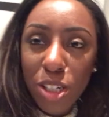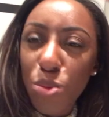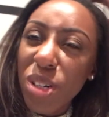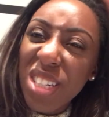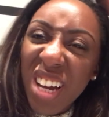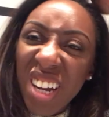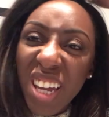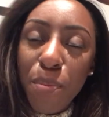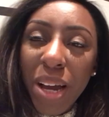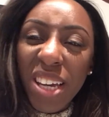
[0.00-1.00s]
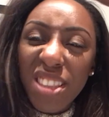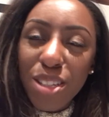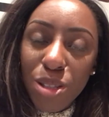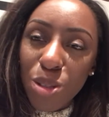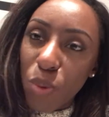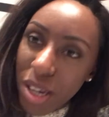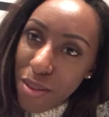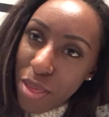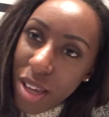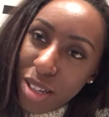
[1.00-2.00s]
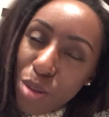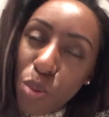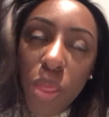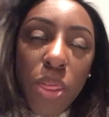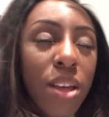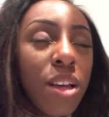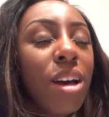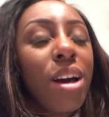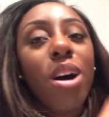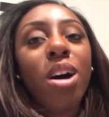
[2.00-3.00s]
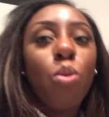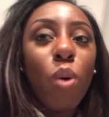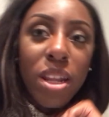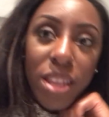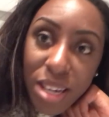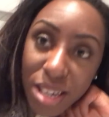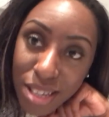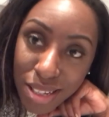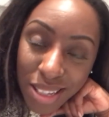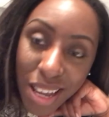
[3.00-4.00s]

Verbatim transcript: I just wanted to kind of get back in the swing of things with one of these,